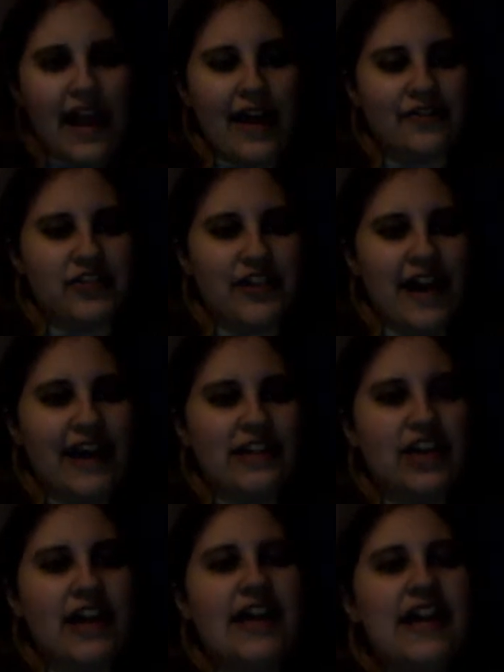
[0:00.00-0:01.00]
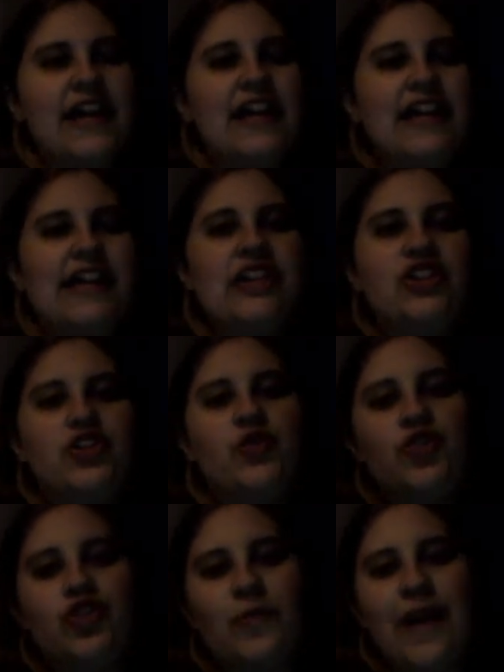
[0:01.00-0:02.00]
After that,
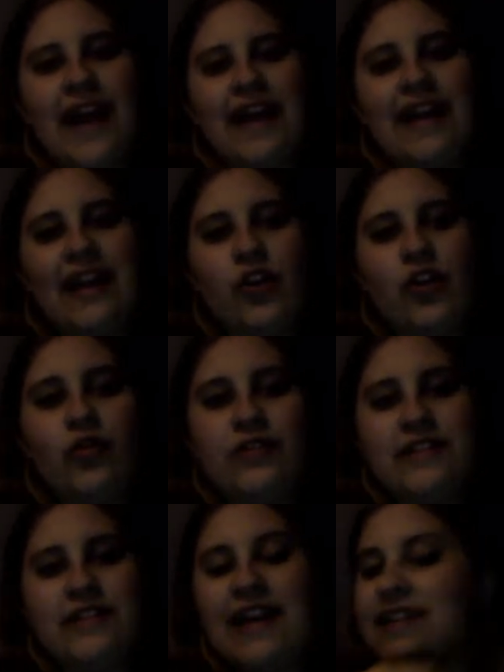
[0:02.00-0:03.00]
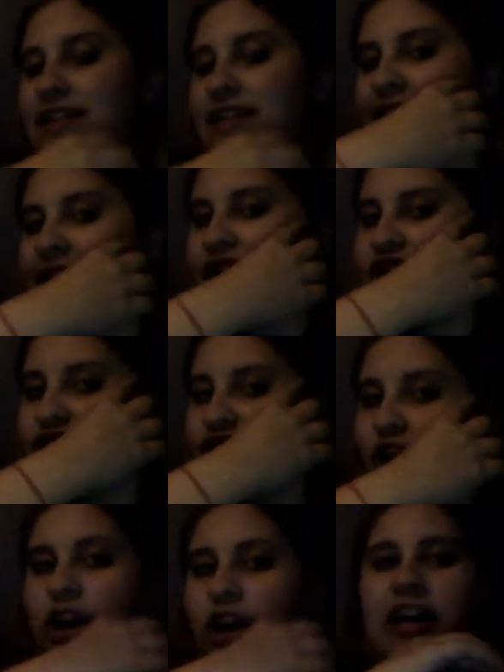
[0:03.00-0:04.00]
Heejun, Jermaine, and Colton take the stage.
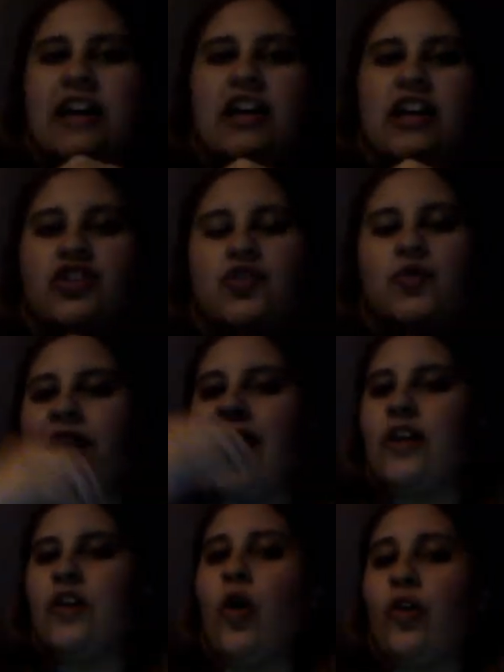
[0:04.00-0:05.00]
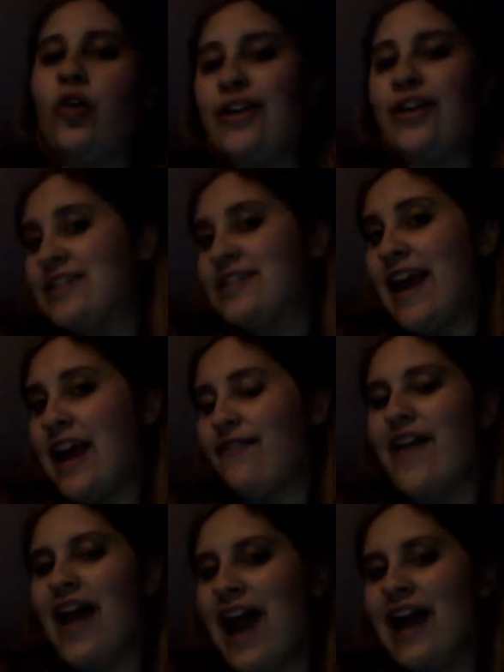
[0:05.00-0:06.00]
Heejun and Colton are safe,
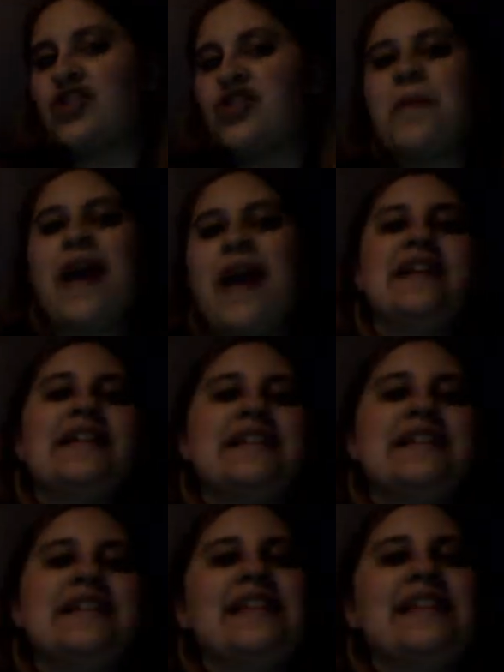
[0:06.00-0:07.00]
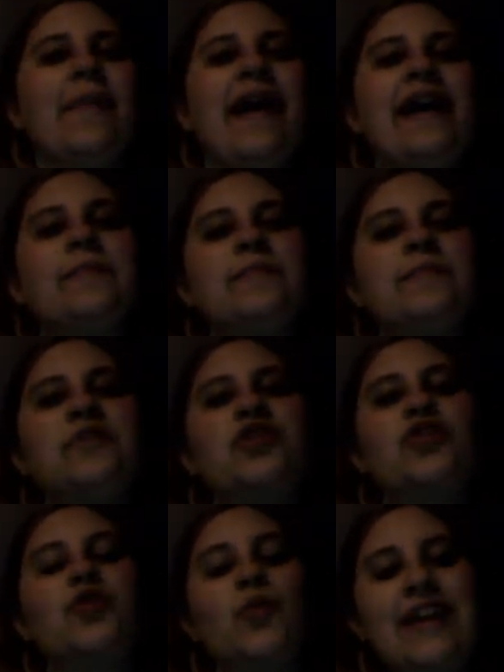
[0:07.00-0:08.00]
and Jermaine is in the bottom
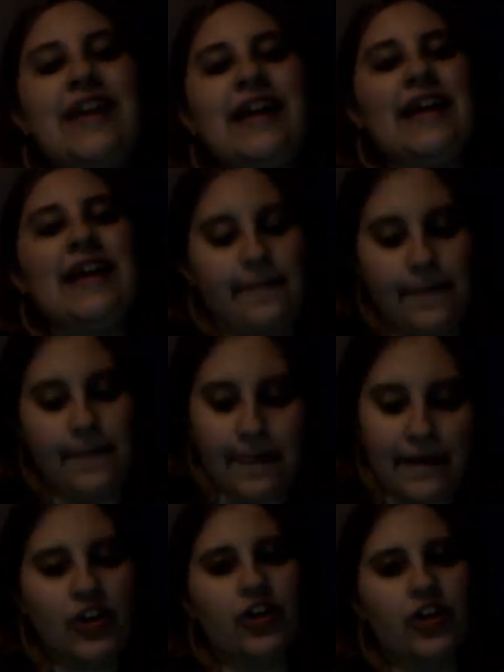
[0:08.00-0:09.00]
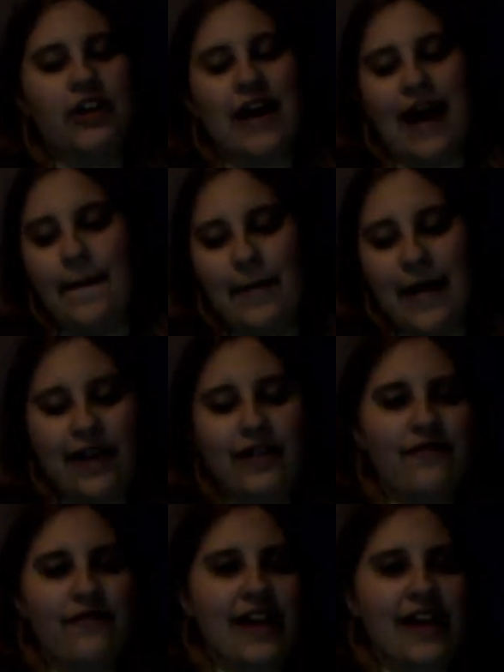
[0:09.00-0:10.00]
three good. I'm not a
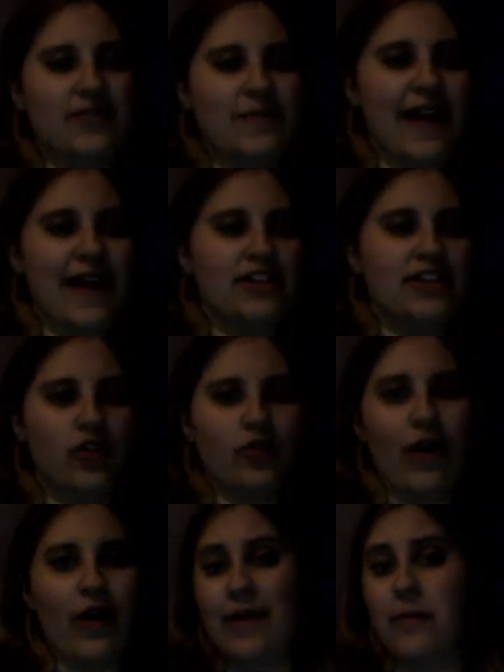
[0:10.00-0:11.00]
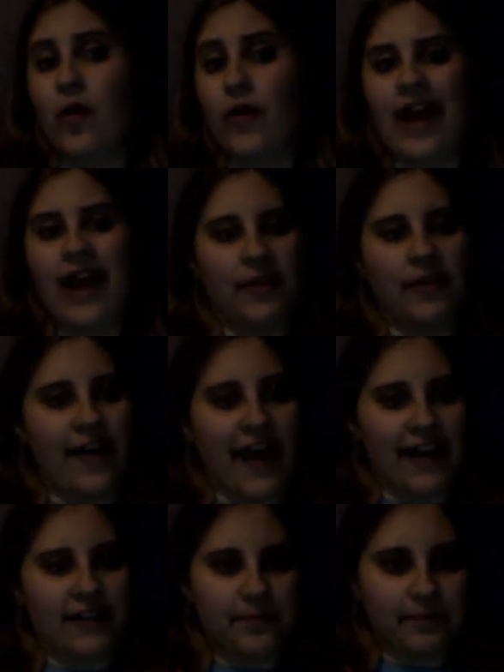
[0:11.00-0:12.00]
fan of Jermaine, so I'm okay with
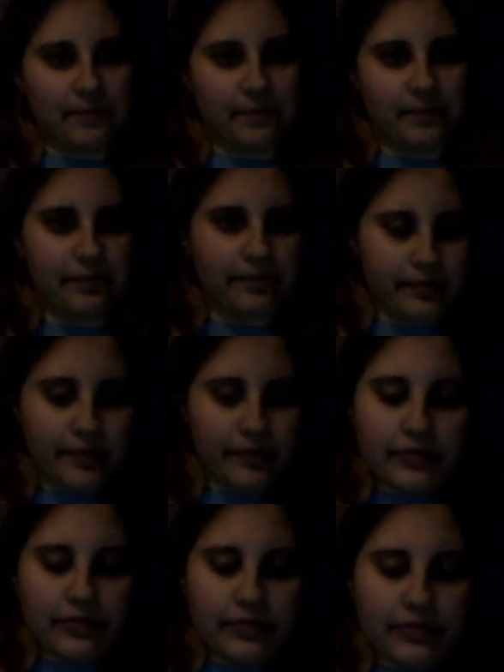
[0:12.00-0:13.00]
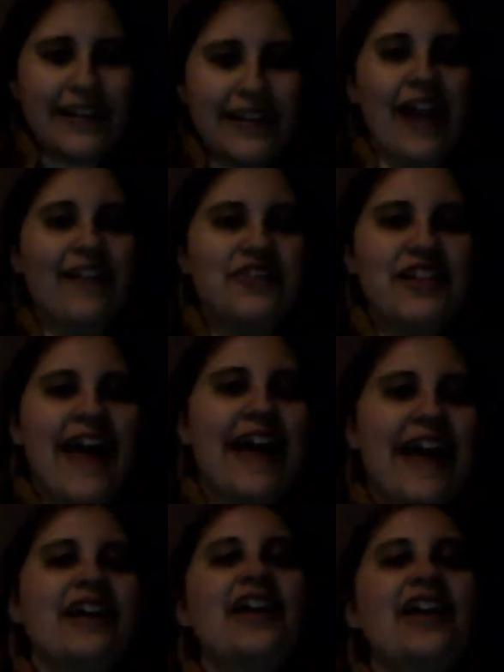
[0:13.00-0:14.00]
that. After
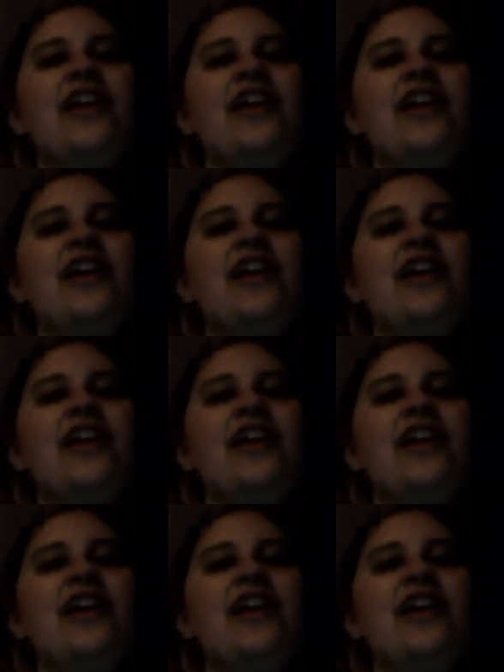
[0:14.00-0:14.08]
that,